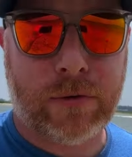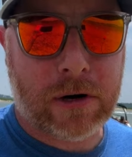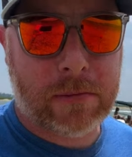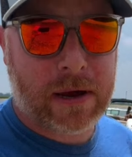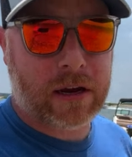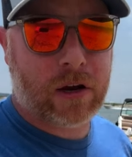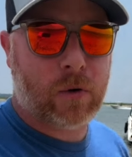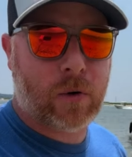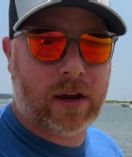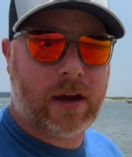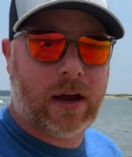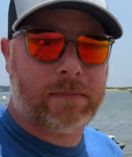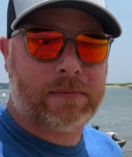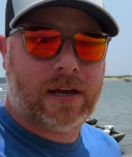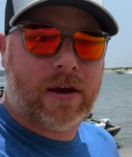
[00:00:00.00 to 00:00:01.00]
wanted to make a quick
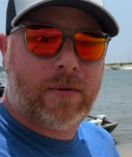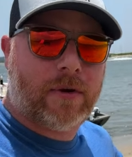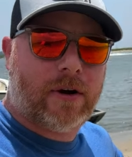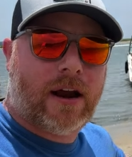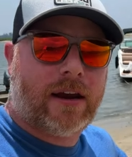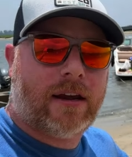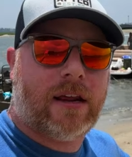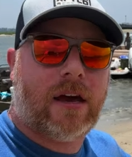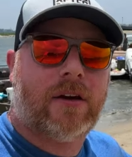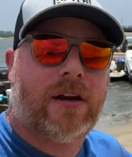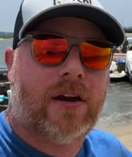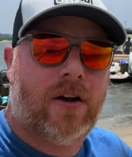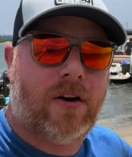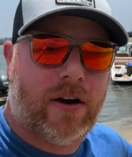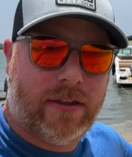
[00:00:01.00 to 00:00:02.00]
update we're hanging out
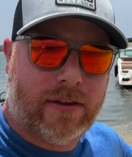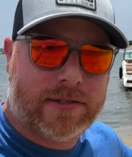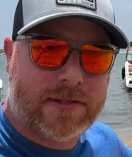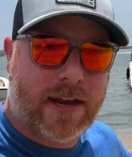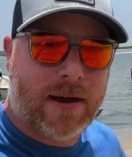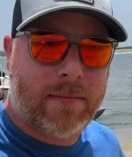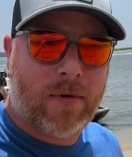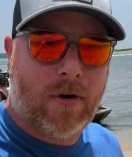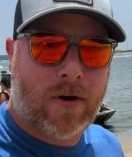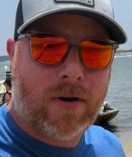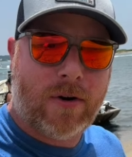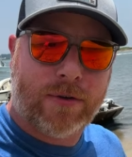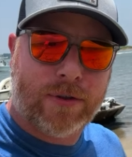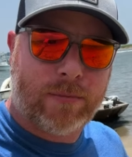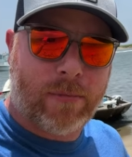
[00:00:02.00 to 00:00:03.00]
here at the sandbar
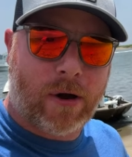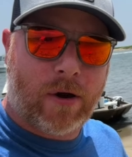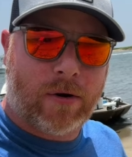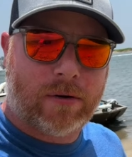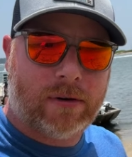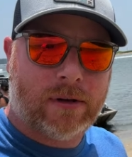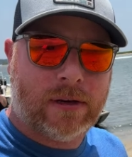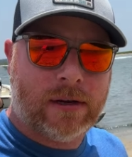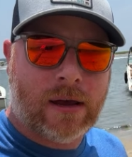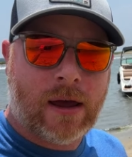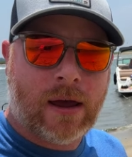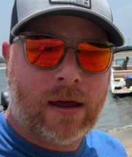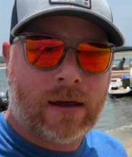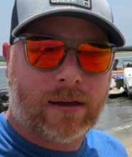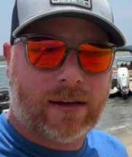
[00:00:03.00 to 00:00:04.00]
on the boat
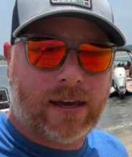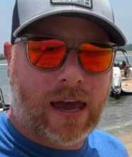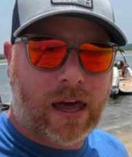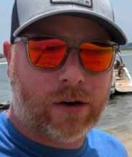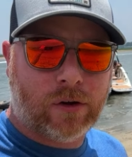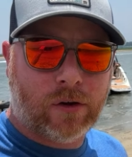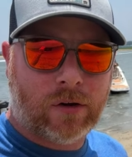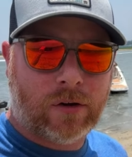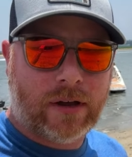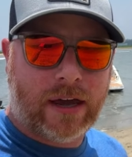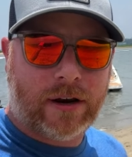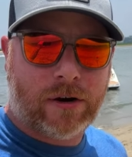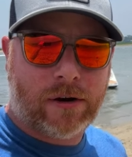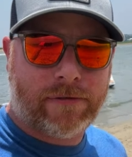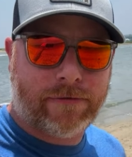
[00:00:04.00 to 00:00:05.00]
Kendall
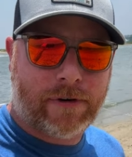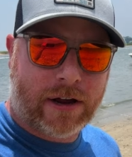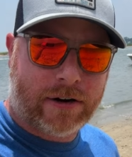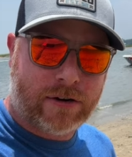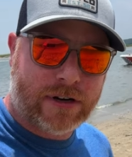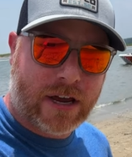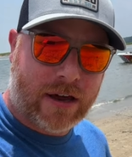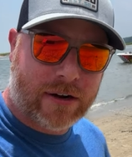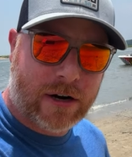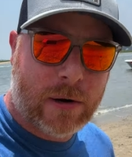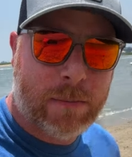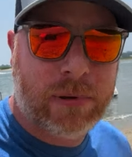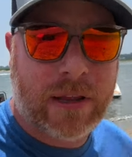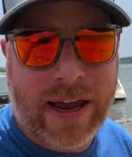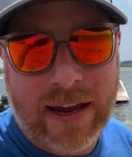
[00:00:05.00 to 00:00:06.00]
and her friend are down here
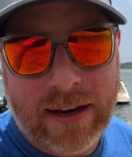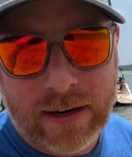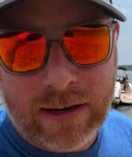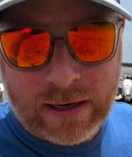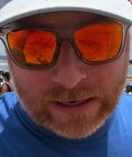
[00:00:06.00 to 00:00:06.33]
playing